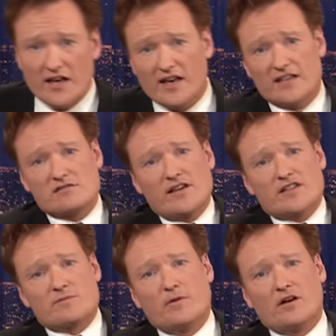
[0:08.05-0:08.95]
His
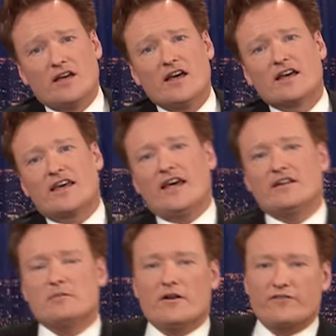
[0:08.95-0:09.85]
latest book,
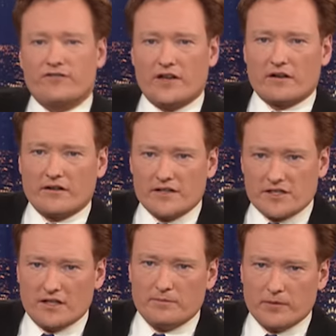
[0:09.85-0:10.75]
Kingdom of Fear, is
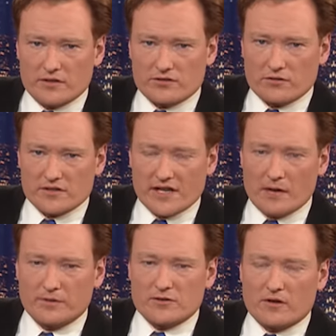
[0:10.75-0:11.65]
in bookstores now.
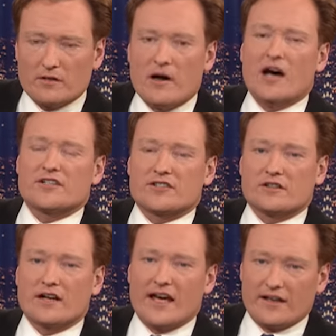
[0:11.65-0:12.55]
Please welcome
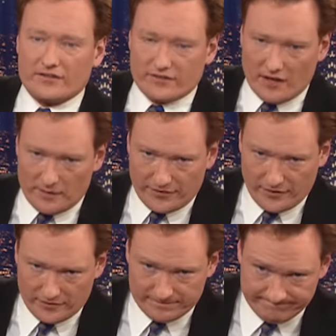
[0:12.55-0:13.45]
Hunter S. Thompson.